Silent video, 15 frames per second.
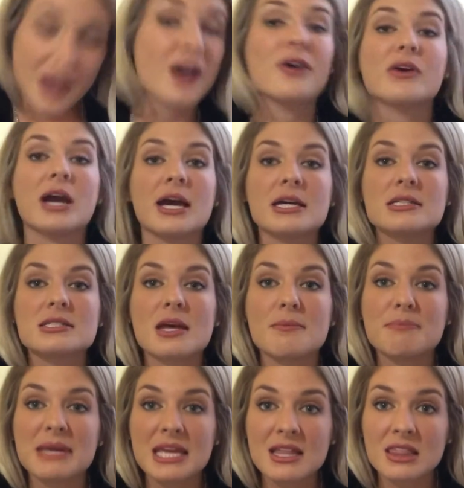Oh, guys,
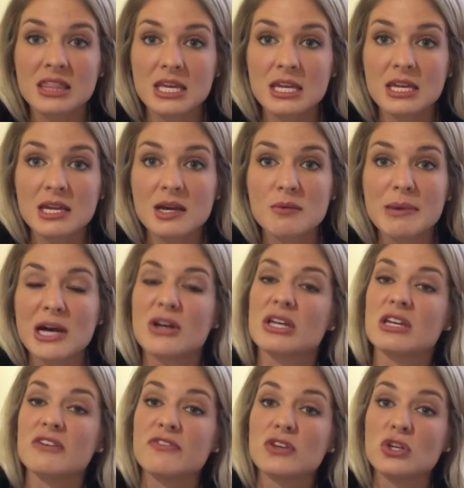be thinking about
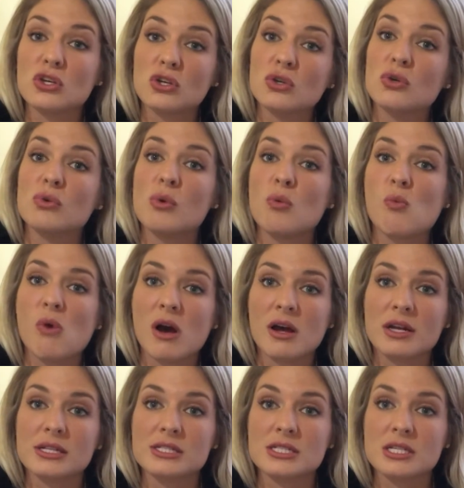if you
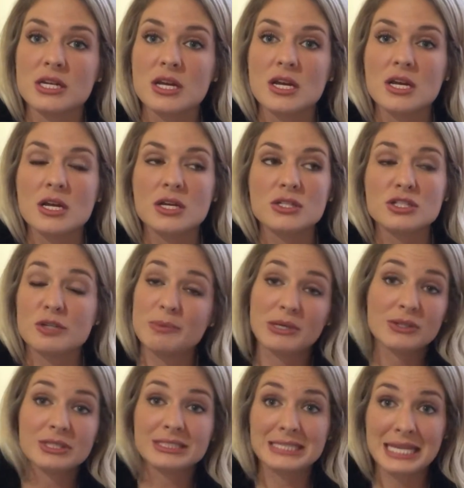want to
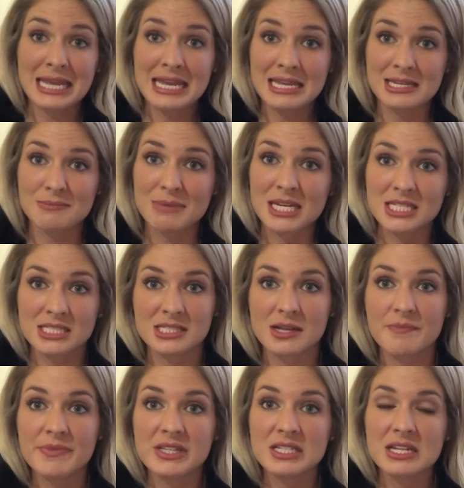build a team. It's
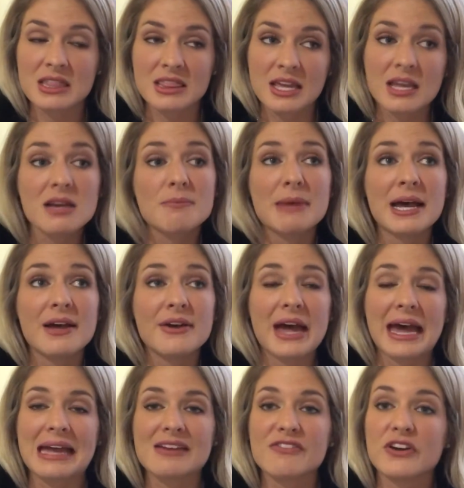something to think about.
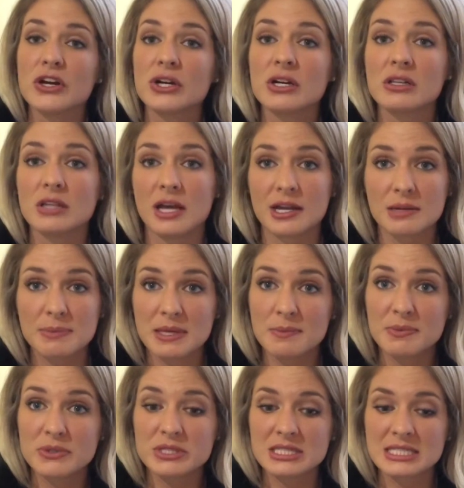I've heard a lot of
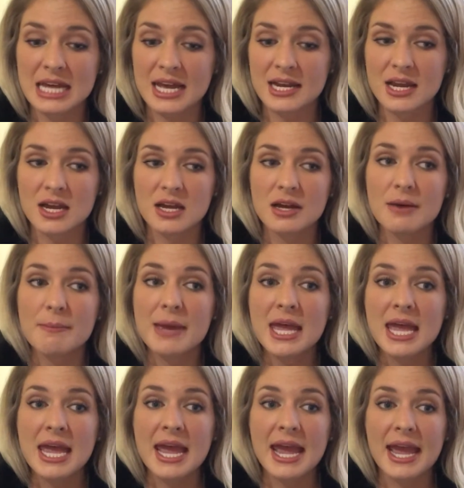people sign up
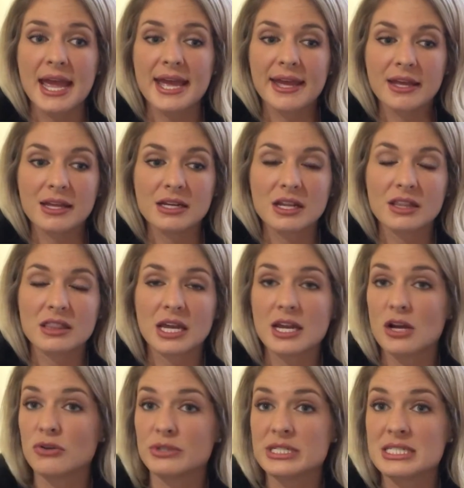and they
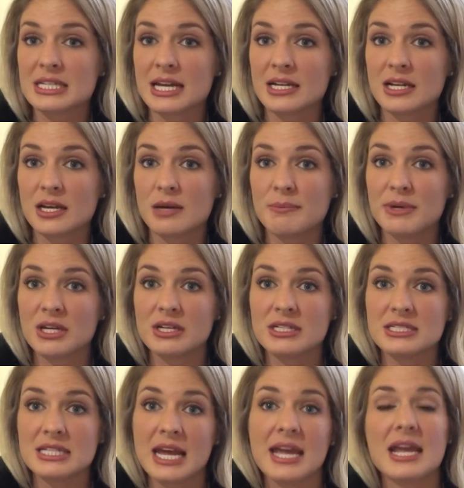only signed up
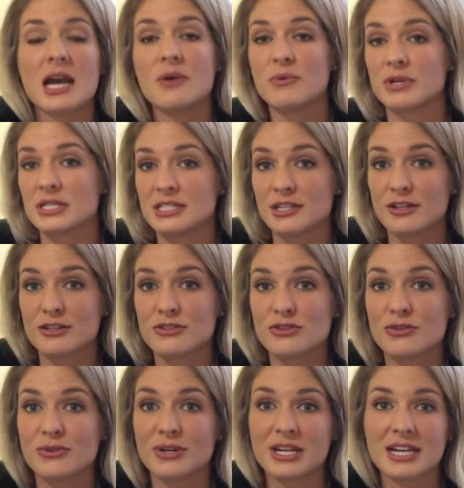because, hey, I want to sell the
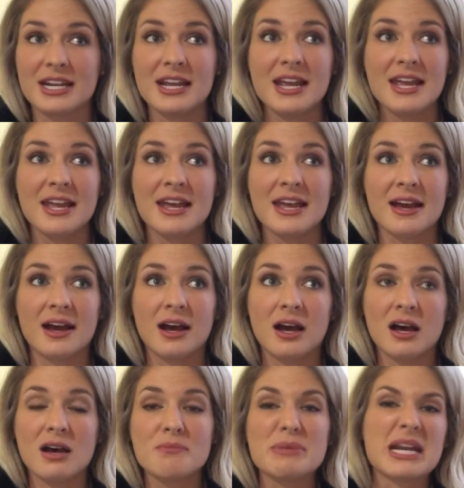jewelry,
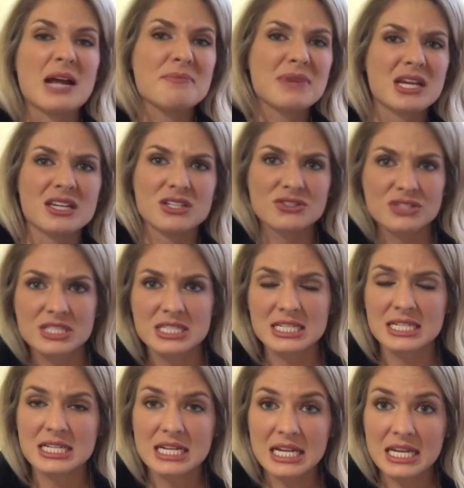but I'm not
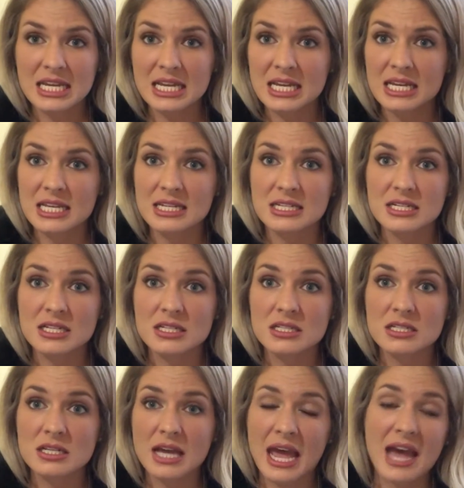interested in
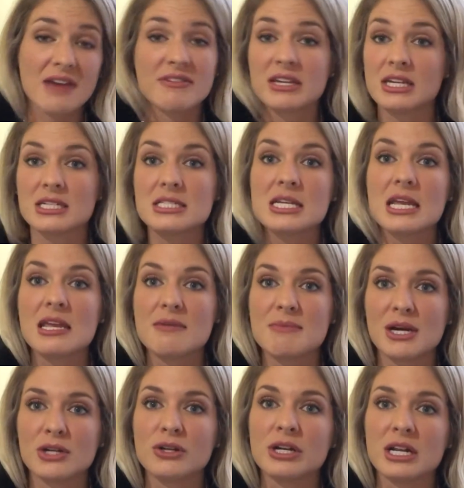having a team
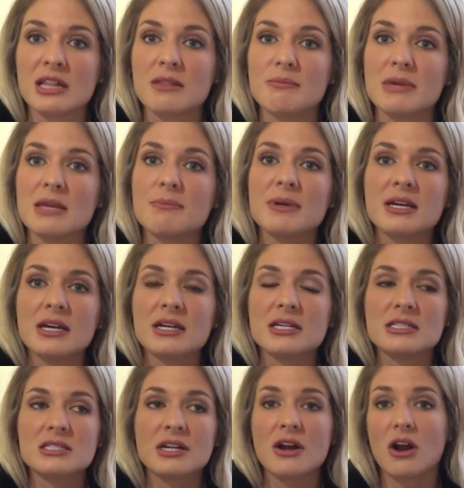underneath me,
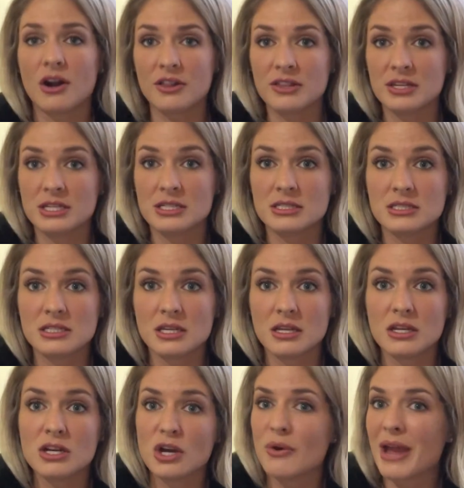because there are things,
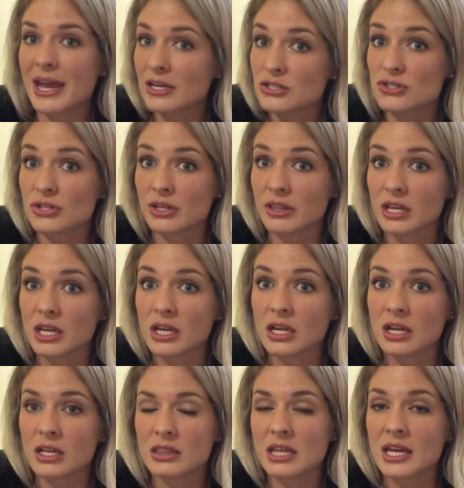you know, extra
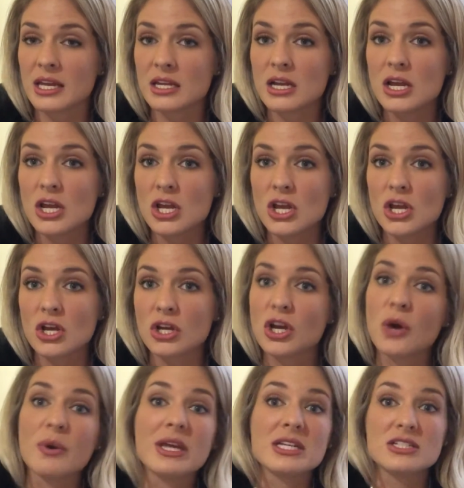that
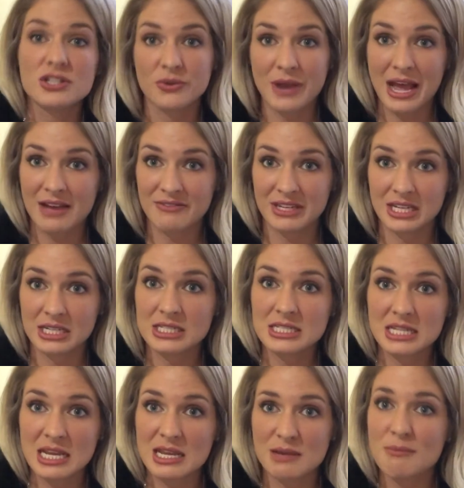go into having a
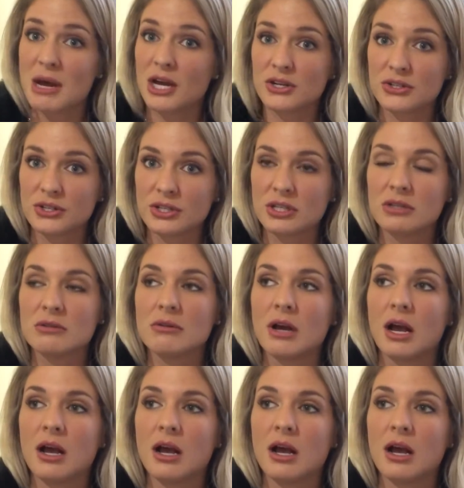team under you.